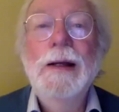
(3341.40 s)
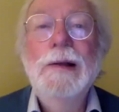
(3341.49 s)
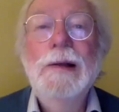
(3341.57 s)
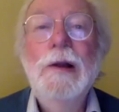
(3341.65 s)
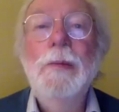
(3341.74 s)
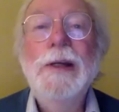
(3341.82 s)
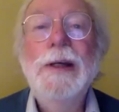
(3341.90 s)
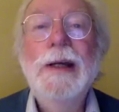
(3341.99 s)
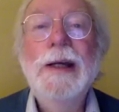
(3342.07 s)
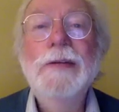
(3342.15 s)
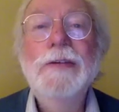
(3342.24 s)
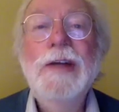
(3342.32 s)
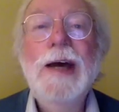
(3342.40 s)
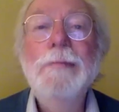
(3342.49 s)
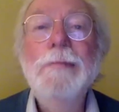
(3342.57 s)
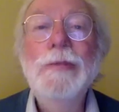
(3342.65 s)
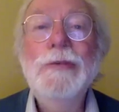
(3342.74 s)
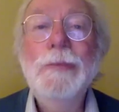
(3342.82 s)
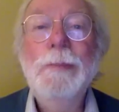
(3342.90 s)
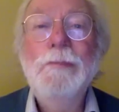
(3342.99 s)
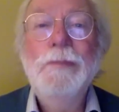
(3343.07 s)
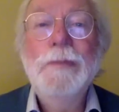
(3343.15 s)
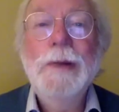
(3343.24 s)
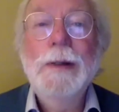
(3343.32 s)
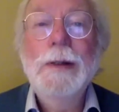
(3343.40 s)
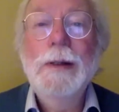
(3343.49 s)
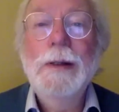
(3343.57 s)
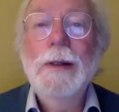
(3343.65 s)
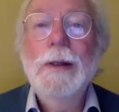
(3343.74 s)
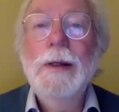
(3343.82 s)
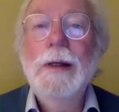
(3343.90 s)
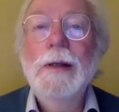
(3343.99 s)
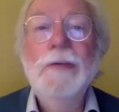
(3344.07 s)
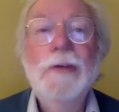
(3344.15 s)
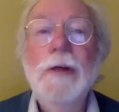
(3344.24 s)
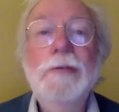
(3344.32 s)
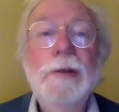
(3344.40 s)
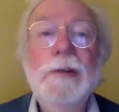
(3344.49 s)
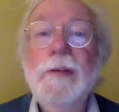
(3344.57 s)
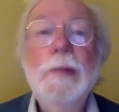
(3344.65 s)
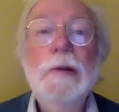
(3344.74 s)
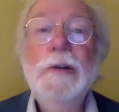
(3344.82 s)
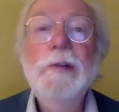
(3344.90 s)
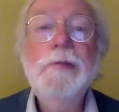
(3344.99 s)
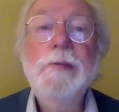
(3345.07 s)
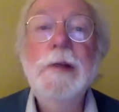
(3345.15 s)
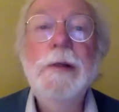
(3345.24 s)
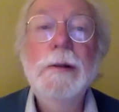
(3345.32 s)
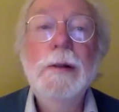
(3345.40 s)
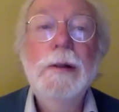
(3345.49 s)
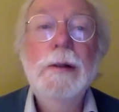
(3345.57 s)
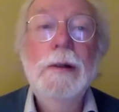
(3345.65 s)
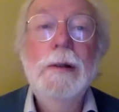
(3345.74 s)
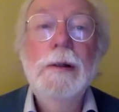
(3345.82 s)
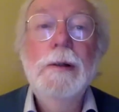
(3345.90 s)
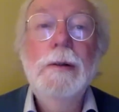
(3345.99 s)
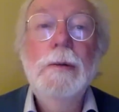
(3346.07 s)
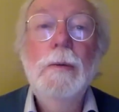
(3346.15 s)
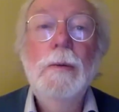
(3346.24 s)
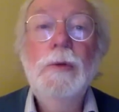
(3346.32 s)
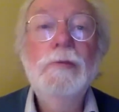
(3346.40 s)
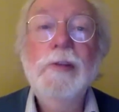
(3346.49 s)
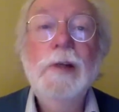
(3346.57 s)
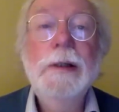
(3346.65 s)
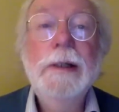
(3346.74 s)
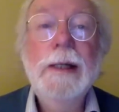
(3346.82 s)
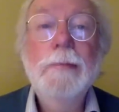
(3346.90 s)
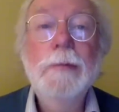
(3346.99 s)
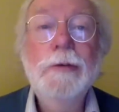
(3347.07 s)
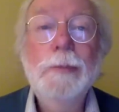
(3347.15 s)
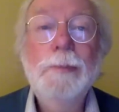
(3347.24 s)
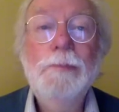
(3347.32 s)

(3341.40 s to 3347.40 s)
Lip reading: lobbied against dams. And so, for example, DFID wouldn't fund dams.